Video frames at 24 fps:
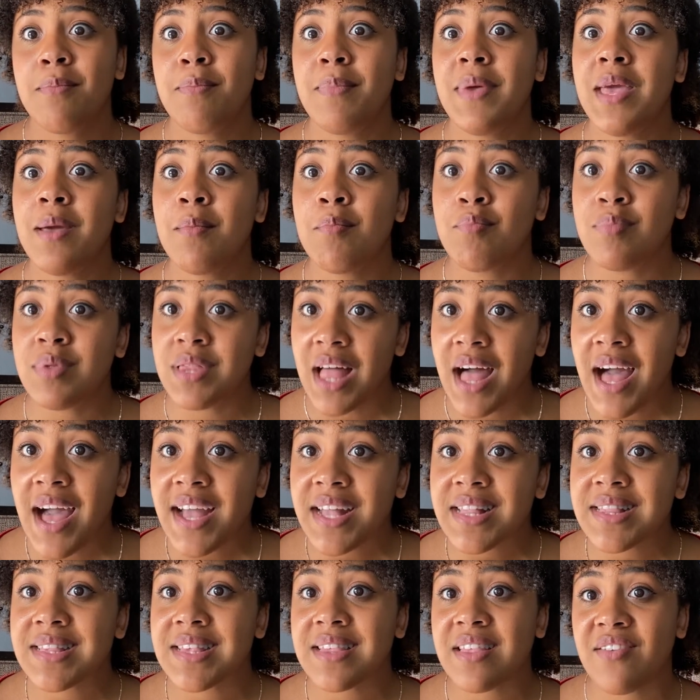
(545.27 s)
Being
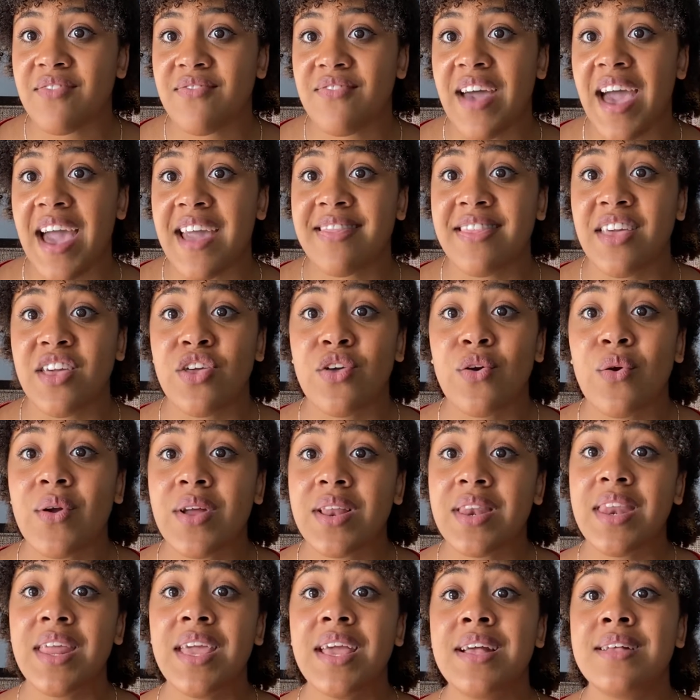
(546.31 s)
blind to the fact that your
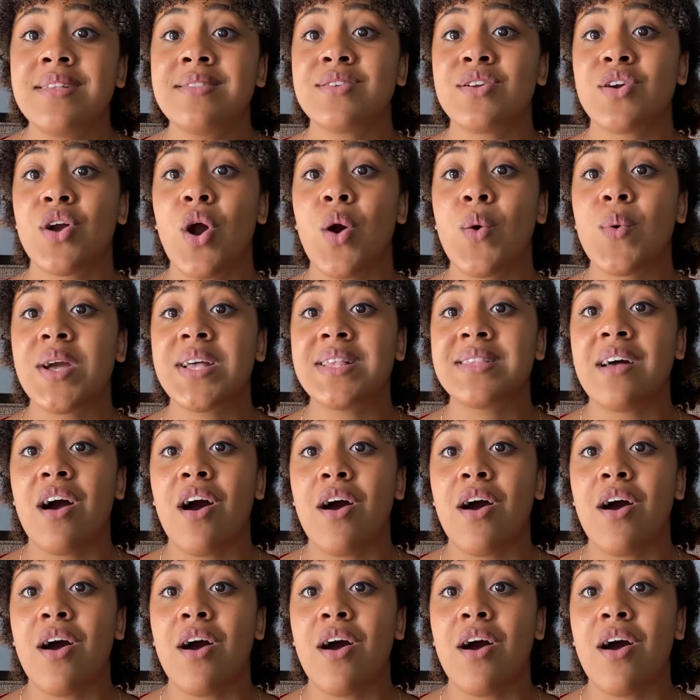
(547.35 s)
needs are always